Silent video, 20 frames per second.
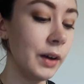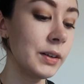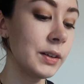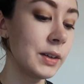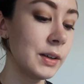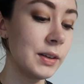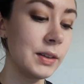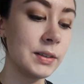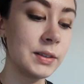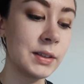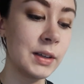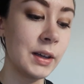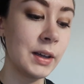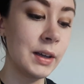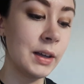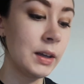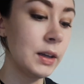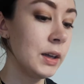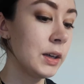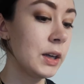because
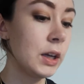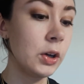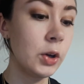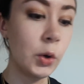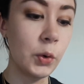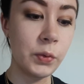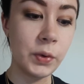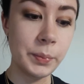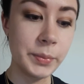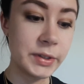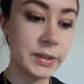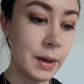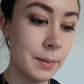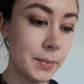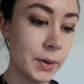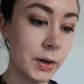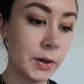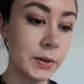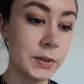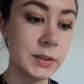it can go from
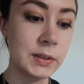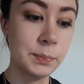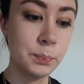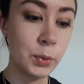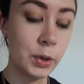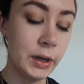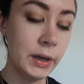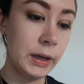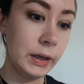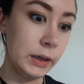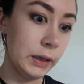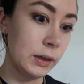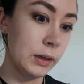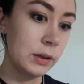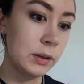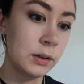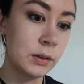summer, spring,